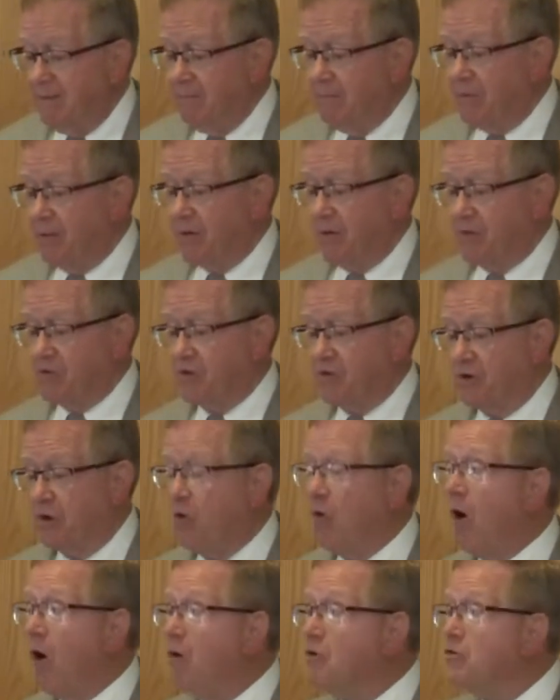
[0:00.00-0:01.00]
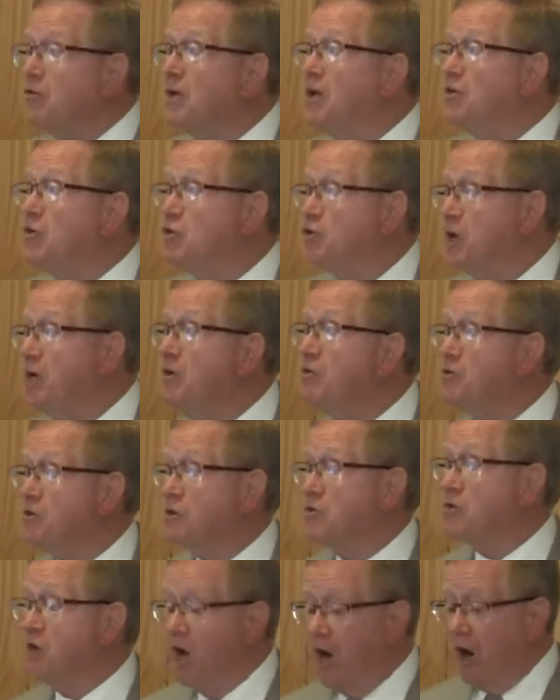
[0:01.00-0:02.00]
Because the cross and
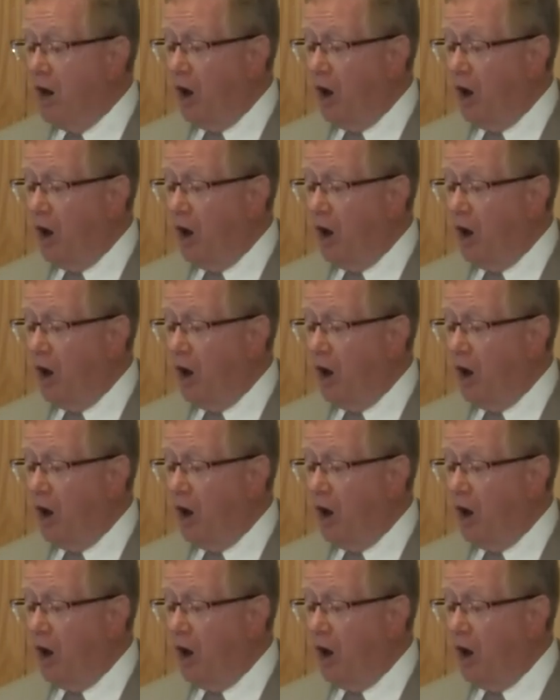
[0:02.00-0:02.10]
Jesus